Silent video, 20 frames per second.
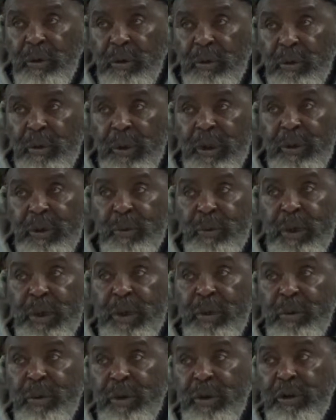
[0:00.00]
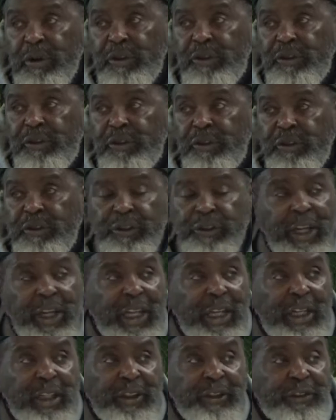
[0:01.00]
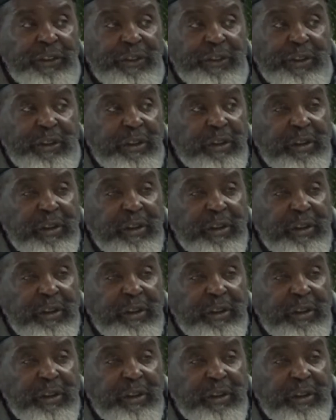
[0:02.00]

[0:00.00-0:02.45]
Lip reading: When we were challenged